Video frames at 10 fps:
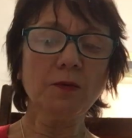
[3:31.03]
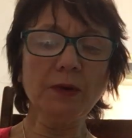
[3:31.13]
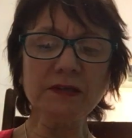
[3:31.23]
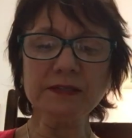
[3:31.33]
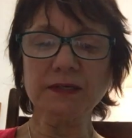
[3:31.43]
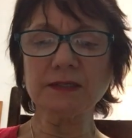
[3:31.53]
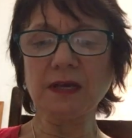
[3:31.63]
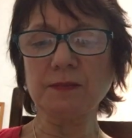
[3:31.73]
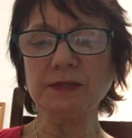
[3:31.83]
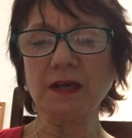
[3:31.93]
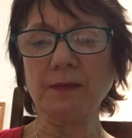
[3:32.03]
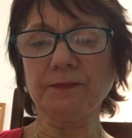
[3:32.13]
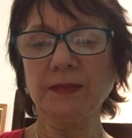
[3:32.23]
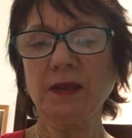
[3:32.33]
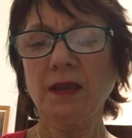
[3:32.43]
Well, said Dab Dab,
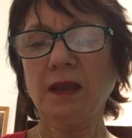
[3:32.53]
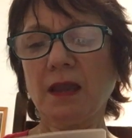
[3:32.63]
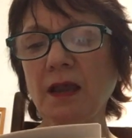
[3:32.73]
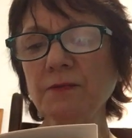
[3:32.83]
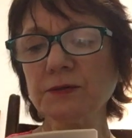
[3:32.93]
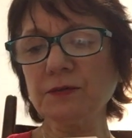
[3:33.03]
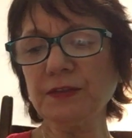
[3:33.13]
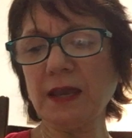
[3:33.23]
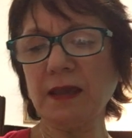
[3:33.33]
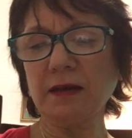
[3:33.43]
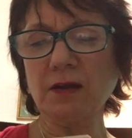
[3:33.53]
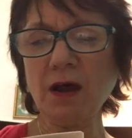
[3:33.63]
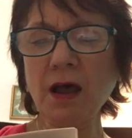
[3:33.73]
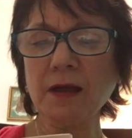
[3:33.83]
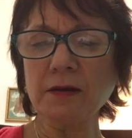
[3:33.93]
after they had
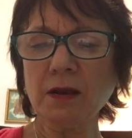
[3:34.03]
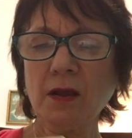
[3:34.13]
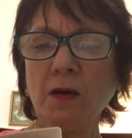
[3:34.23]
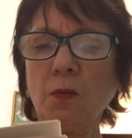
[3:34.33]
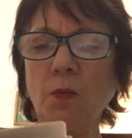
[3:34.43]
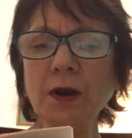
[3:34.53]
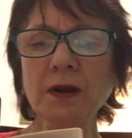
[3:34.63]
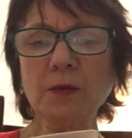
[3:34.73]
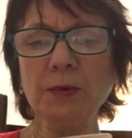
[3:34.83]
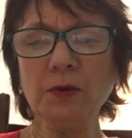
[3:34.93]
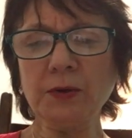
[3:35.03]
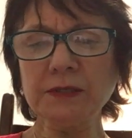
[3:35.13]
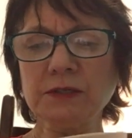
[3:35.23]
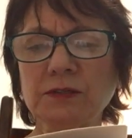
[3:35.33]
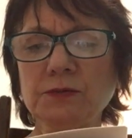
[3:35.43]
gone, what are we
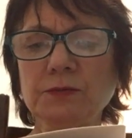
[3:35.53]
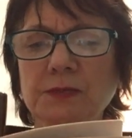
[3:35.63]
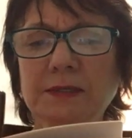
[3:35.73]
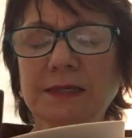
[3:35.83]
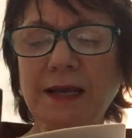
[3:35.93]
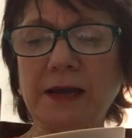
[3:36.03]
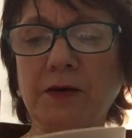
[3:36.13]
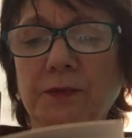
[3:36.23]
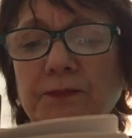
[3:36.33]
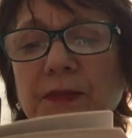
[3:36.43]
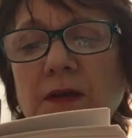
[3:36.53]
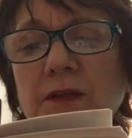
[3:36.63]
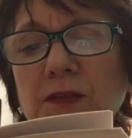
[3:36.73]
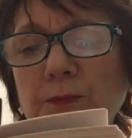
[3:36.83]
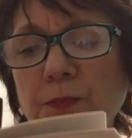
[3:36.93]
going to do now?
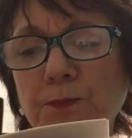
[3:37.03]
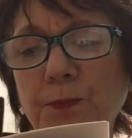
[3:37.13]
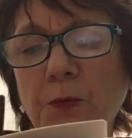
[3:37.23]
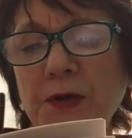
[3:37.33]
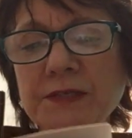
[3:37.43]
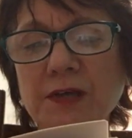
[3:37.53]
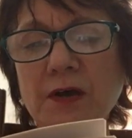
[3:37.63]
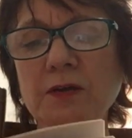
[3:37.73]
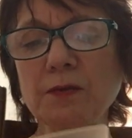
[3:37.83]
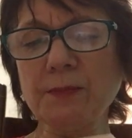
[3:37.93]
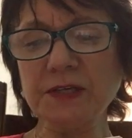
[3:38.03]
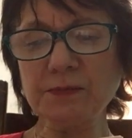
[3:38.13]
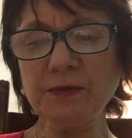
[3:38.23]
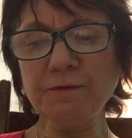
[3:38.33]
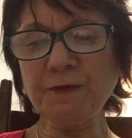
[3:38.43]
The boy's uncle
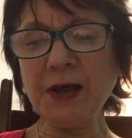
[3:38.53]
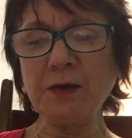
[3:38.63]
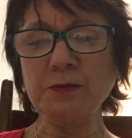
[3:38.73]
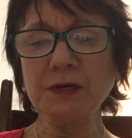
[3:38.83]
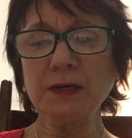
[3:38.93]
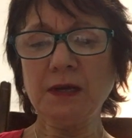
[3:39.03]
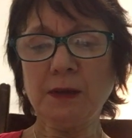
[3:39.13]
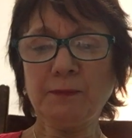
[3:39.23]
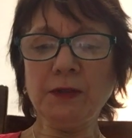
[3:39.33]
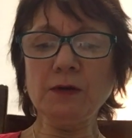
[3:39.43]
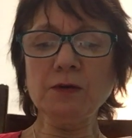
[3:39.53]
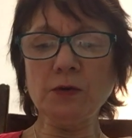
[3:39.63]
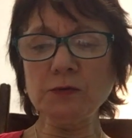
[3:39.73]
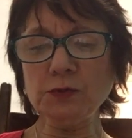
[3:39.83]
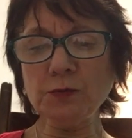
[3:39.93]
must be found. There are
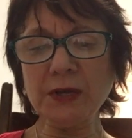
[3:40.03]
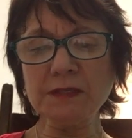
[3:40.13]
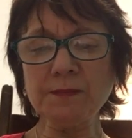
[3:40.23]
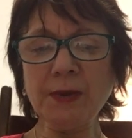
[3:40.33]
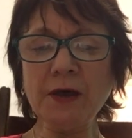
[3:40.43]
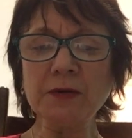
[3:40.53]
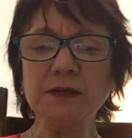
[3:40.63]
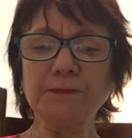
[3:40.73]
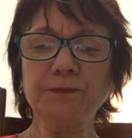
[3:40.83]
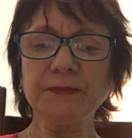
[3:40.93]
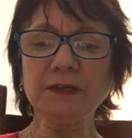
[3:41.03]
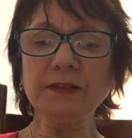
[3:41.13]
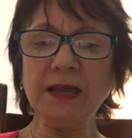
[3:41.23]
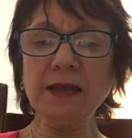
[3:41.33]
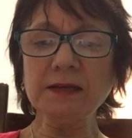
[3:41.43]
no 2 ways about it. The
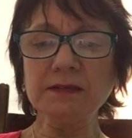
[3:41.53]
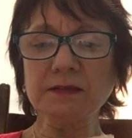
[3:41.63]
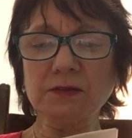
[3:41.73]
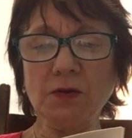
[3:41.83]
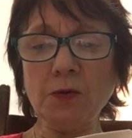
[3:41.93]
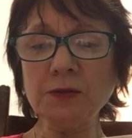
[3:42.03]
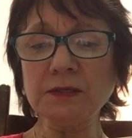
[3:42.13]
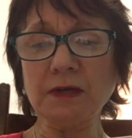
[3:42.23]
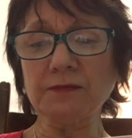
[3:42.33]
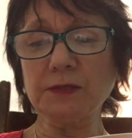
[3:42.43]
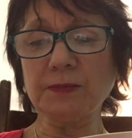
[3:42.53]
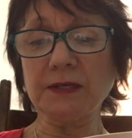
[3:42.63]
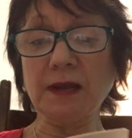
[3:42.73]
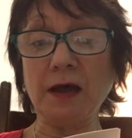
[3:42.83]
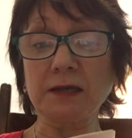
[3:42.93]
lad isn't old enough to
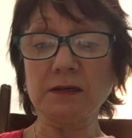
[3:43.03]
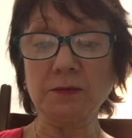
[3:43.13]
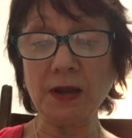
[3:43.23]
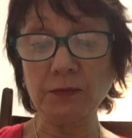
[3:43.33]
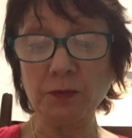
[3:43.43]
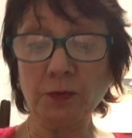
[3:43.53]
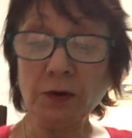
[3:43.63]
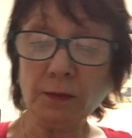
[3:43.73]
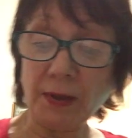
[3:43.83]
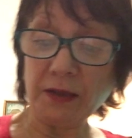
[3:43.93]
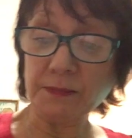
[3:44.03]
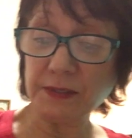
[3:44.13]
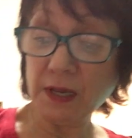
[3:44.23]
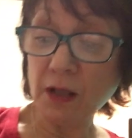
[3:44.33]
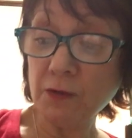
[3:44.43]
be knocking around the world by
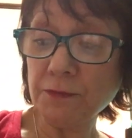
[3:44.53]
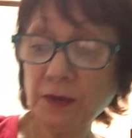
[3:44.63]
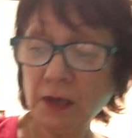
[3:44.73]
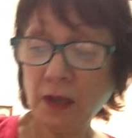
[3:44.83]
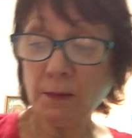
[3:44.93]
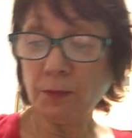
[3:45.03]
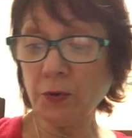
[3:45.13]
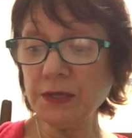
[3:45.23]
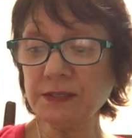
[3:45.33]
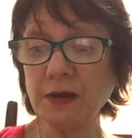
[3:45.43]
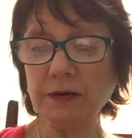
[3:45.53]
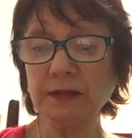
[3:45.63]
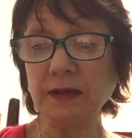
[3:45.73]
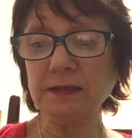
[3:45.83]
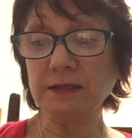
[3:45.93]
himself. Boys
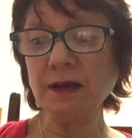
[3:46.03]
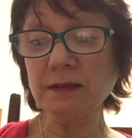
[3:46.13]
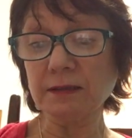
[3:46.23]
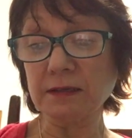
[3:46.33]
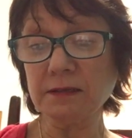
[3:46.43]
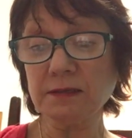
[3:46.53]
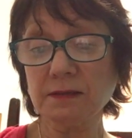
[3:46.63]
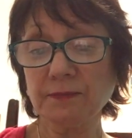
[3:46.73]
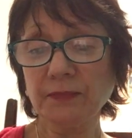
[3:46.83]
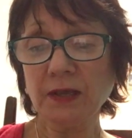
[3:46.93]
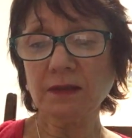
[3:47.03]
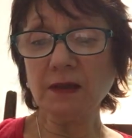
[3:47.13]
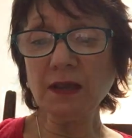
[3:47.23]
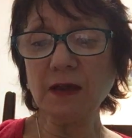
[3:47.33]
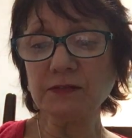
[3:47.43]
aren't like ducklings.
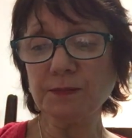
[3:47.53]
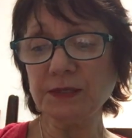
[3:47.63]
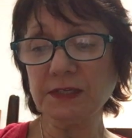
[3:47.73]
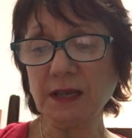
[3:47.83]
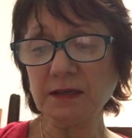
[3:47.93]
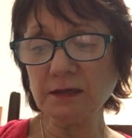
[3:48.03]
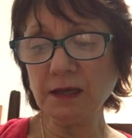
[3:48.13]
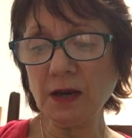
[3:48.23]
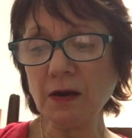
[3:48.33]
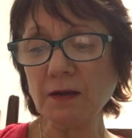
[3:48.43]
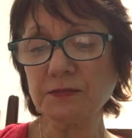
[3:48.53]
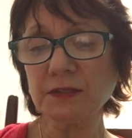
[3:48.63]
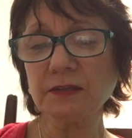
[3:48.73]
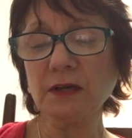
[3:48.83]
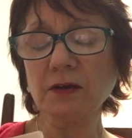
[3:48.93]
They have to be taken care of
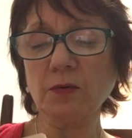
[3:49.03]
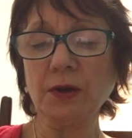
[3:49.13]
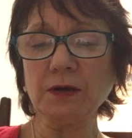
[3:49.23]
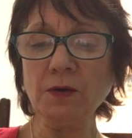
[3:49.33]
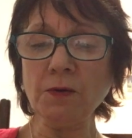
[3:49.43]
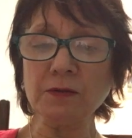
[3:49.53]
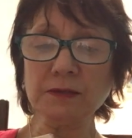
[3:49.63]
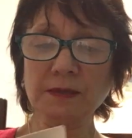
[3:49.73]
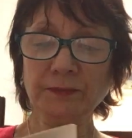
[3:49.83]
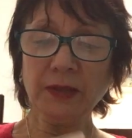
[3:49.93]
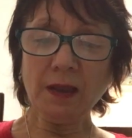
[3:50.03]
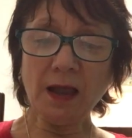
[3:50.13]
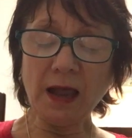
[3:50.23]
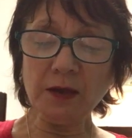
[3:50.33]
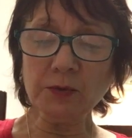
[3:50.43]
till they are quite old.
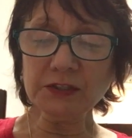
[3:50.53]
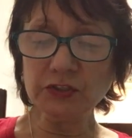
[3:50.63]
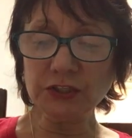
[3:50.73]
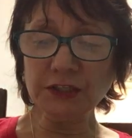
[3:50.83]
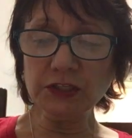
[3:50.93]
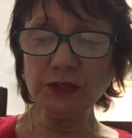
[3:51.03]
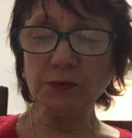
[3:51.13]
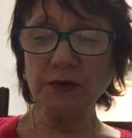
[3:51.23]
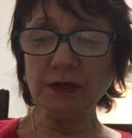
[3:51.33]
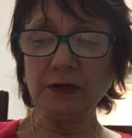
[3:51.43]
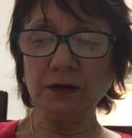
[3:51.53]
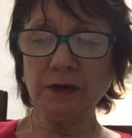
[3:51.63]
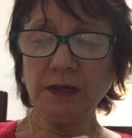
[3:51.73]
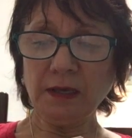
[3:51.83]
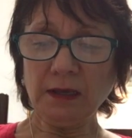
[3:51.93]
I wish Chee-Chee were here.
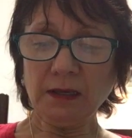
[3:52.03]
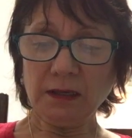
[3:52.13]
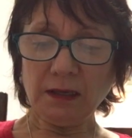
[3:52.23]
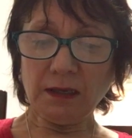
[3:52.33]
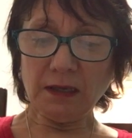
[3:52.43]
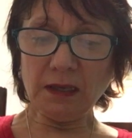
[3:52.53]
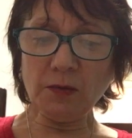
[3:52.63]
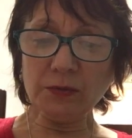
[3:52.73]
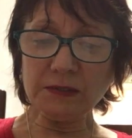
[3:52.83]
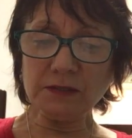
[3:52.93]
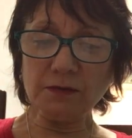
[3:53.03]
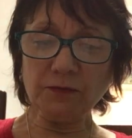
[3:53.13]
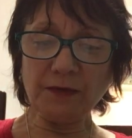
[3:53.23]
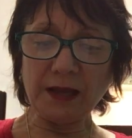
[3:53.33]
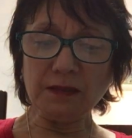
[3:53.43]
He would soon
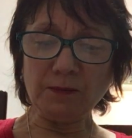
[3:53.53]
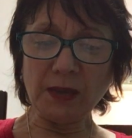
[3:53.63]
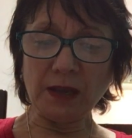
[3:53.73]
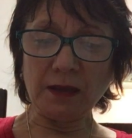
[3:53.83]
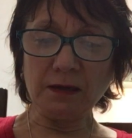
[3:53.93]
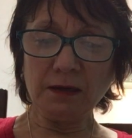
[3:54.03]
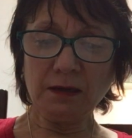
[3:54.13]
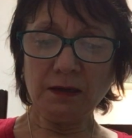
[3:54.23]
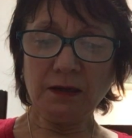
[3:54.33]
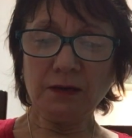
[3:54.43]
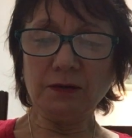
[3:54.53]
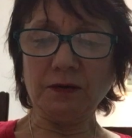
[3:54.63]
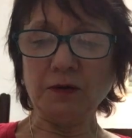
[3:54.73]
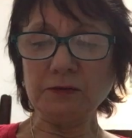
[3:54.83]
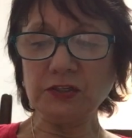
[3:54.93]
find the man.
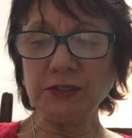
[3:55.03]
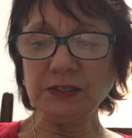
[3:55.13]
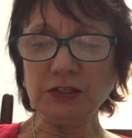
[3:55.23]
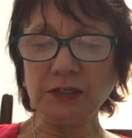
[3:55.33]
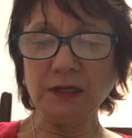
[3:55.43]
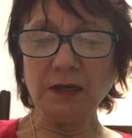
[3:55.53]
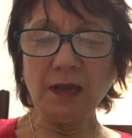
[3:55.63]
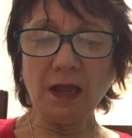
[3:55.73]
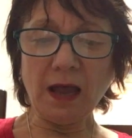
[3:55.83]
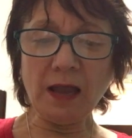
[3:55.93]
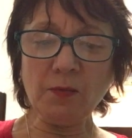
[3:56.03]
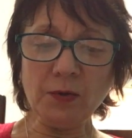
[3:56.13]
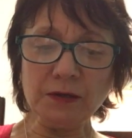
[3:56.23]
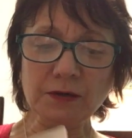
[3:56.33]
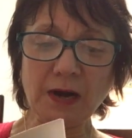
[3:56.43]
Good old Chee-Chee. I
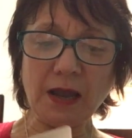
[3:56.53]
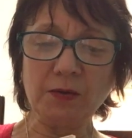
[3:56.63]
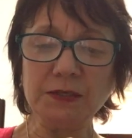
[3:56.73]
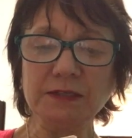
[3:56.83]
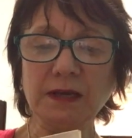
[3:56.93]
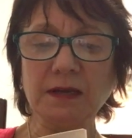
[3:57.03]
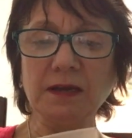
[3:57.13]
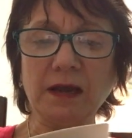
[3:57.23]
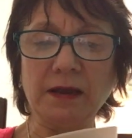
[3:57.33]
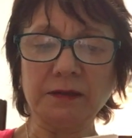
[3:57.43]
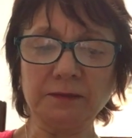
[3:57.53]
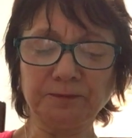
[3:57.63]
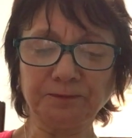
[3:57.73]
wonder how he's getting on.